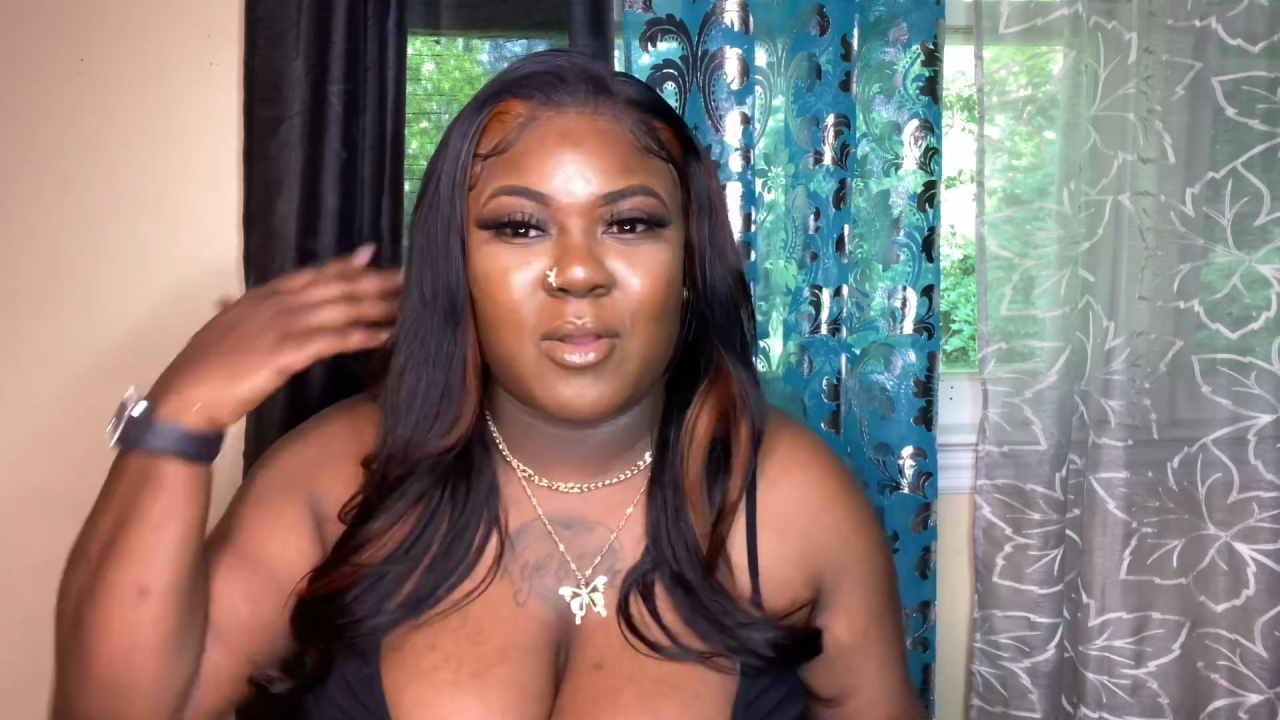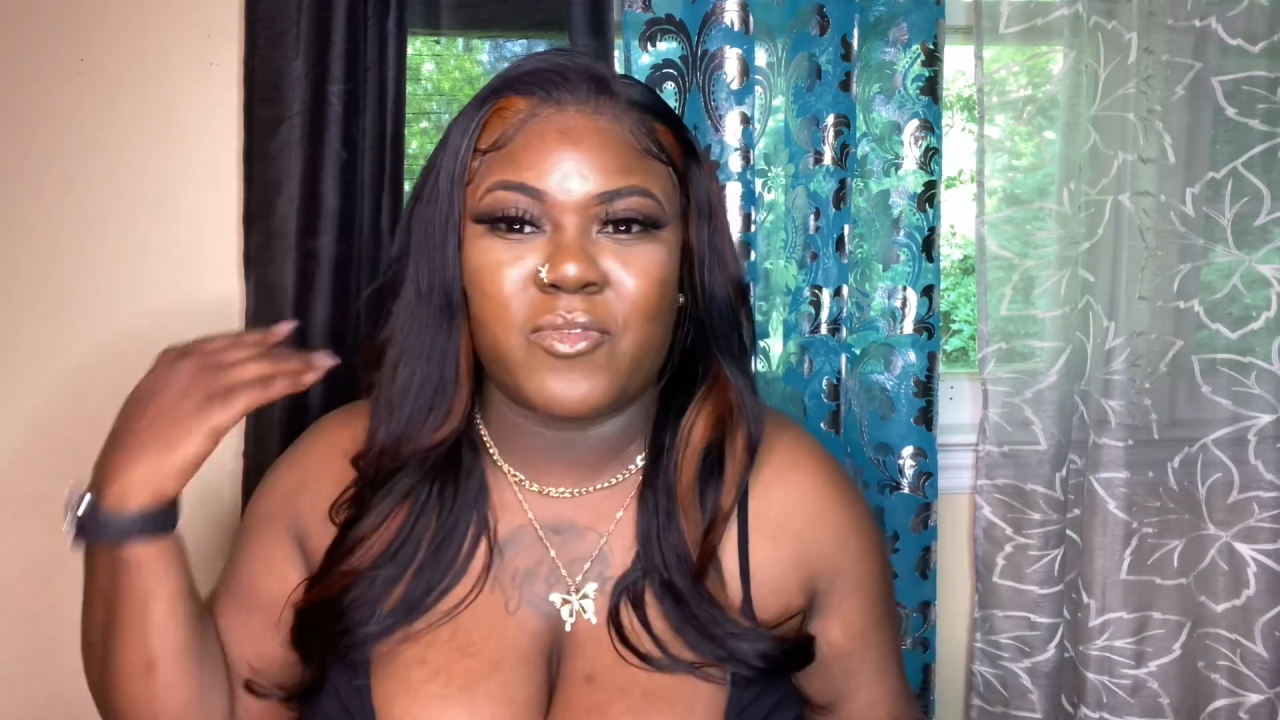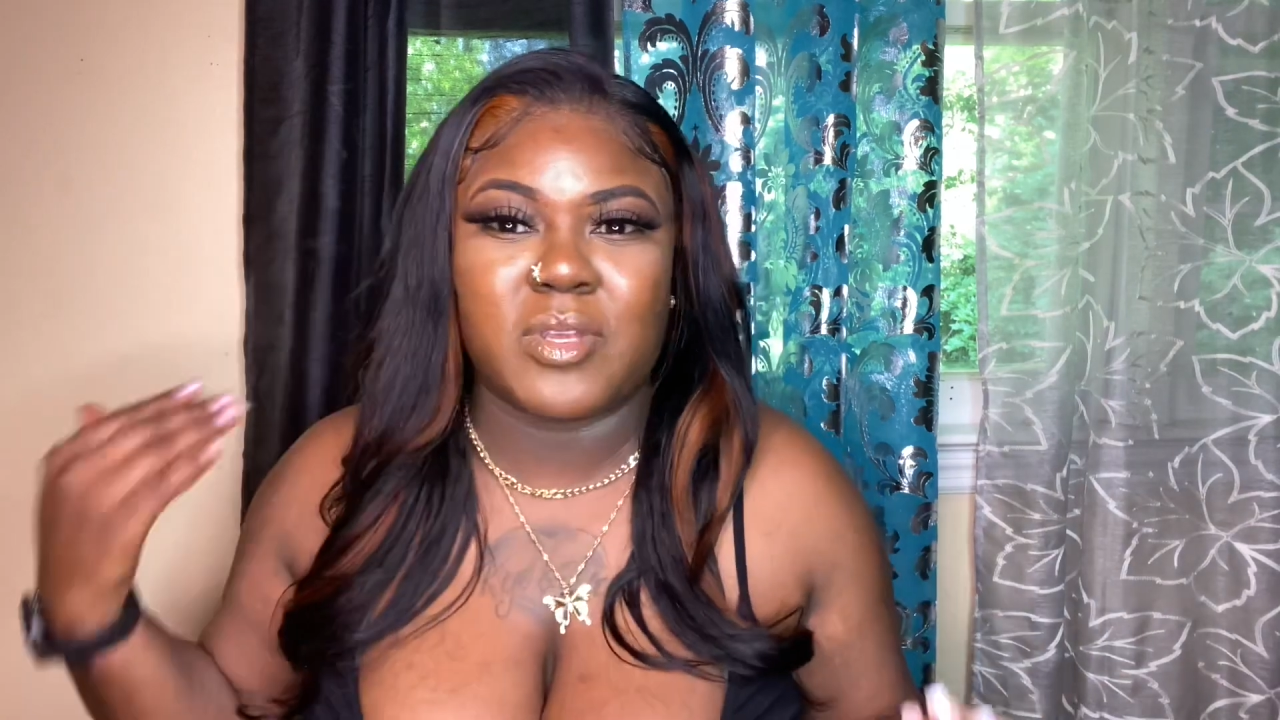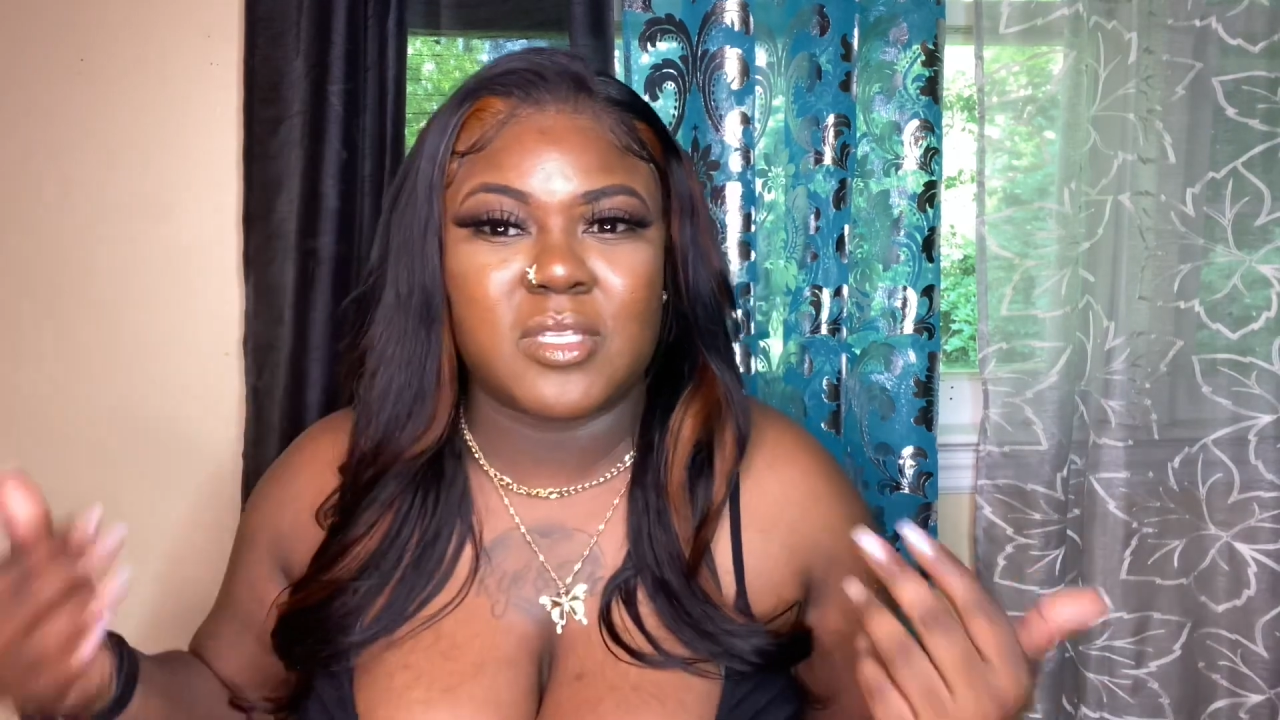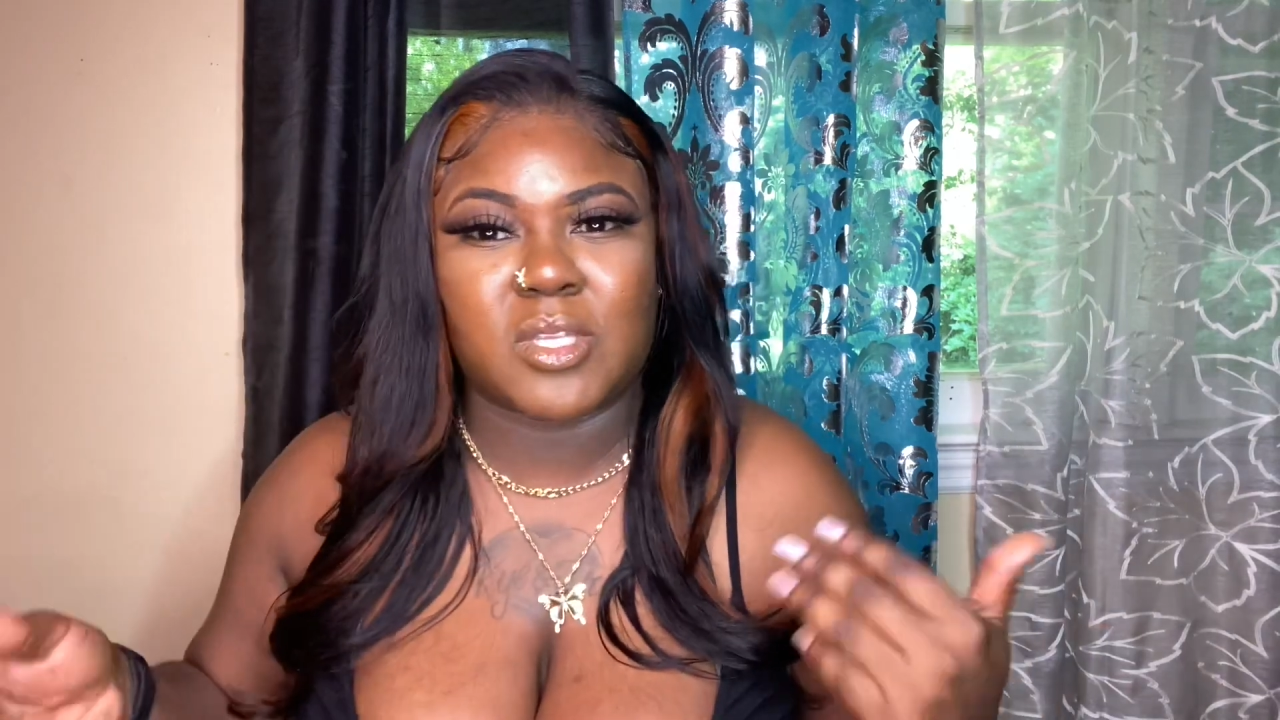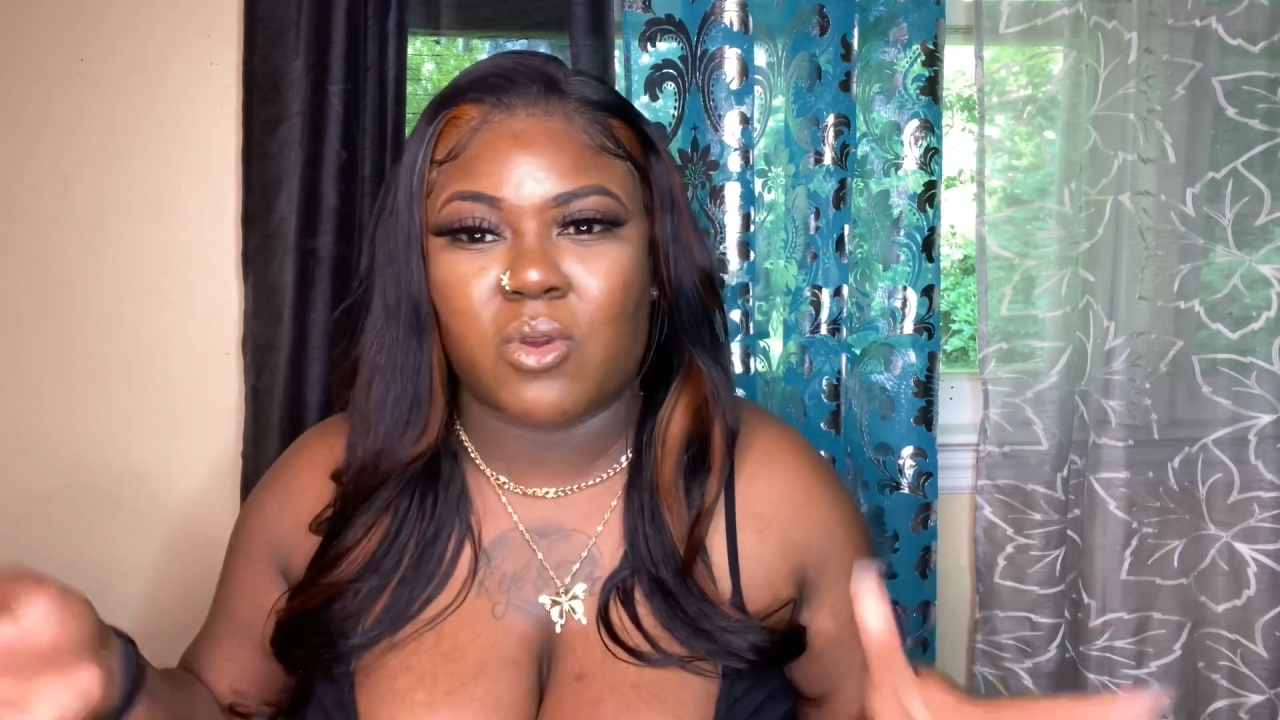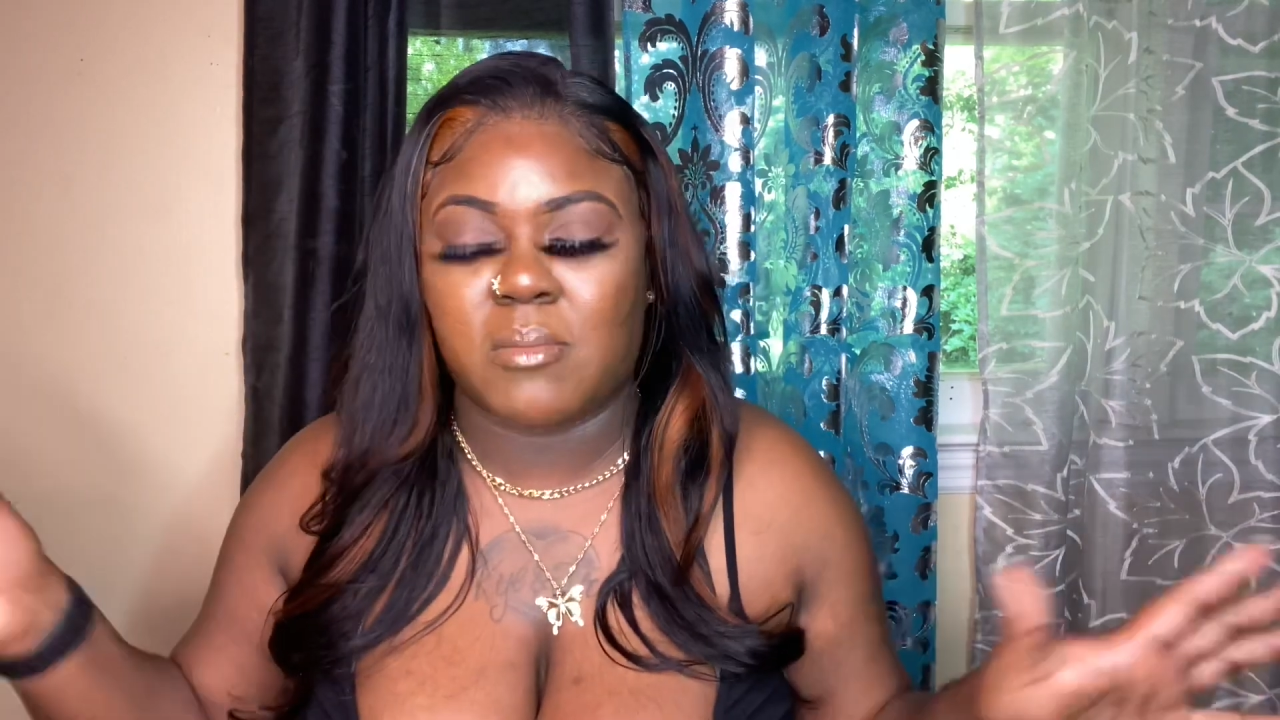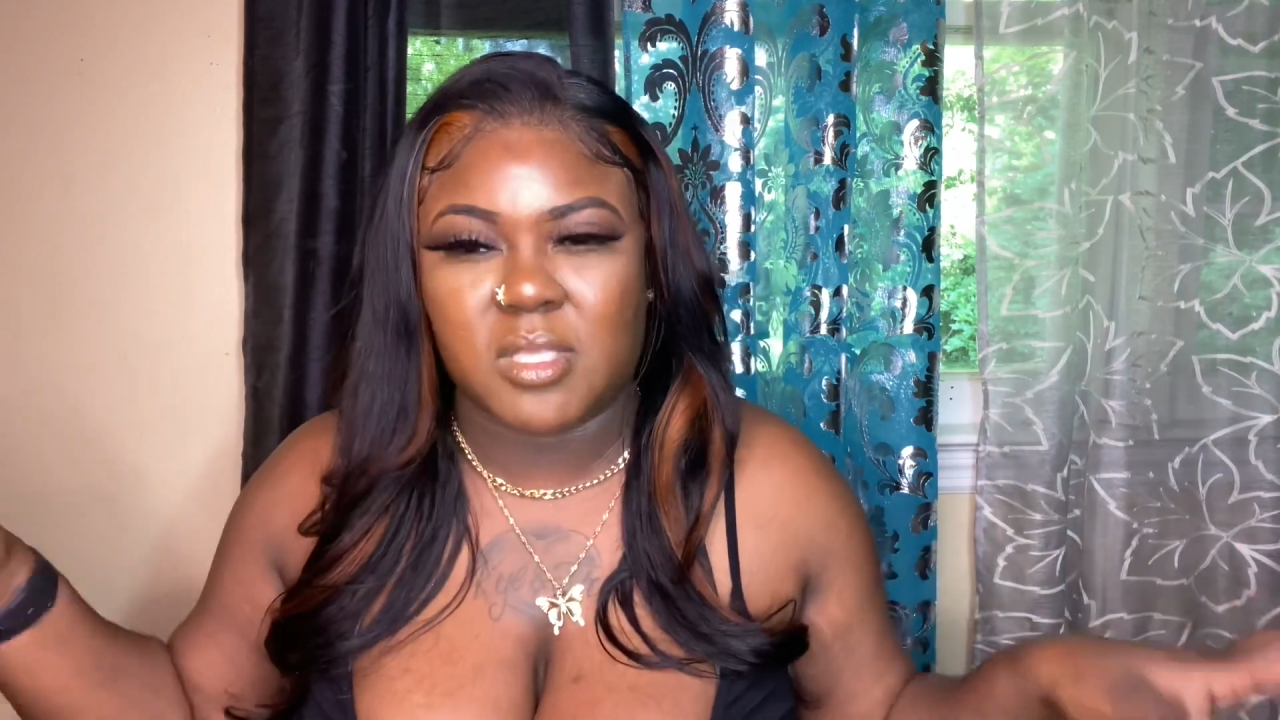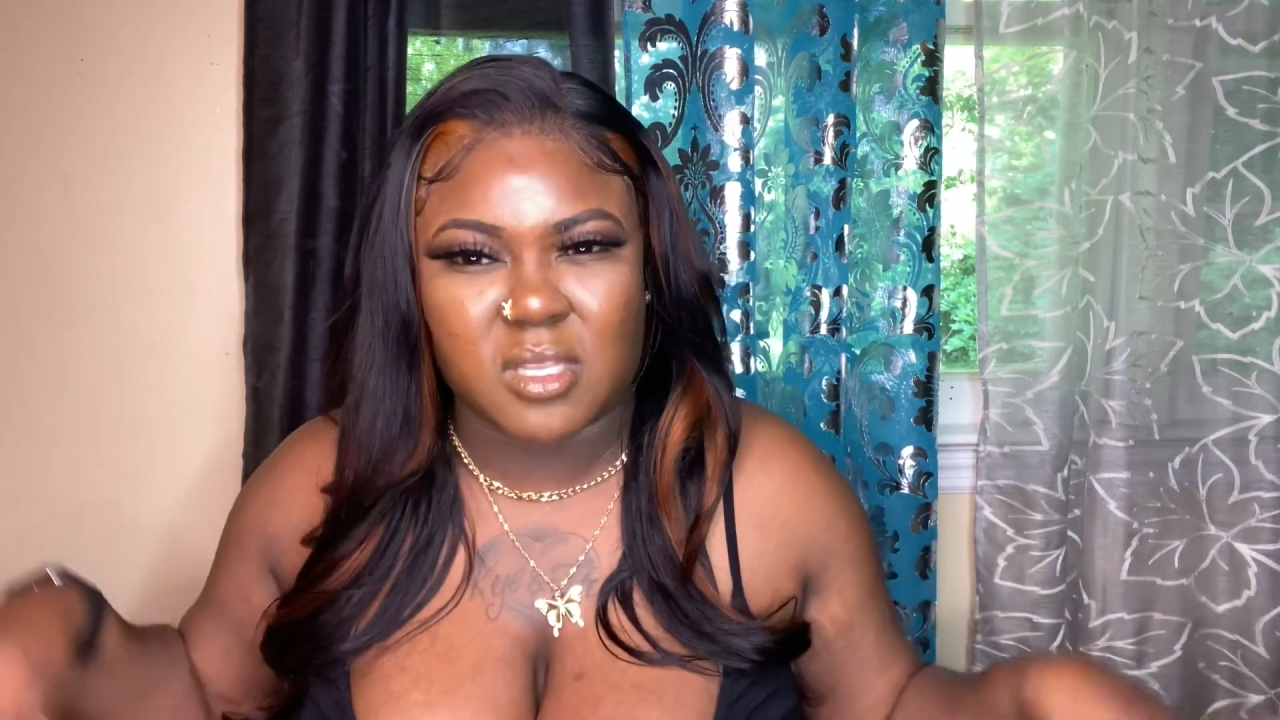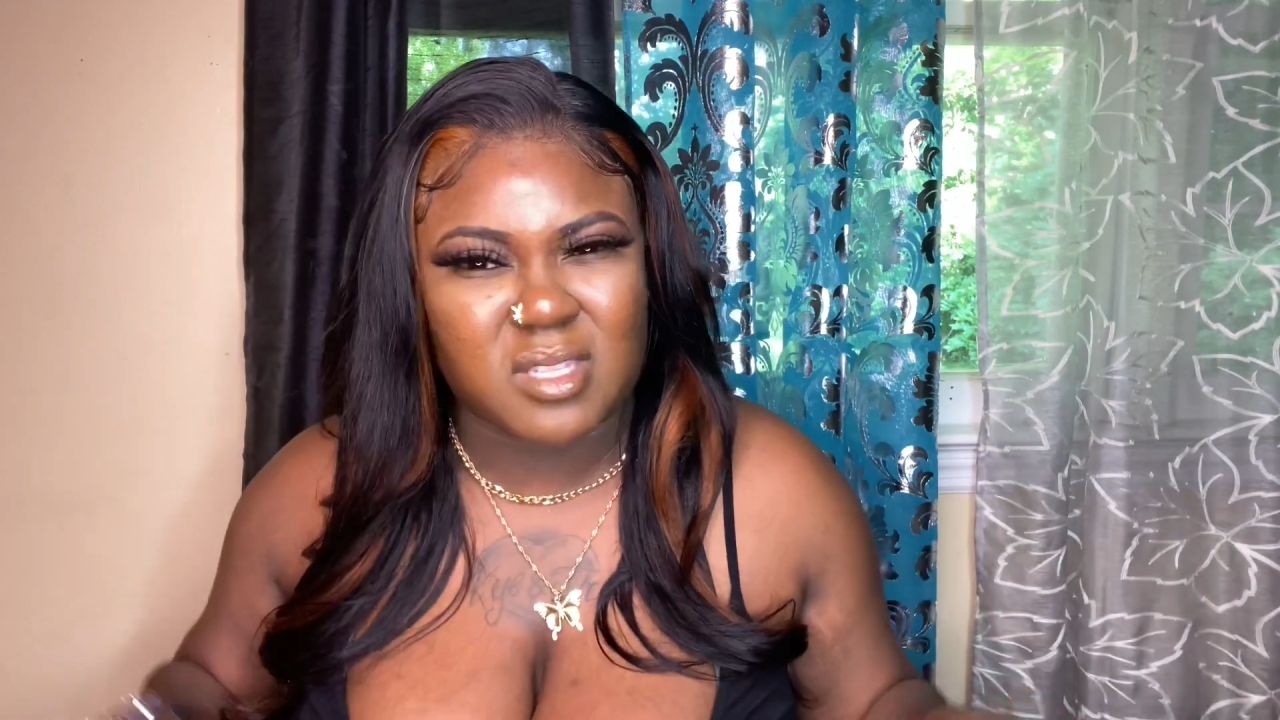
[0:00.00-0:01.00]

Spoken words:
over Instagram and stuff.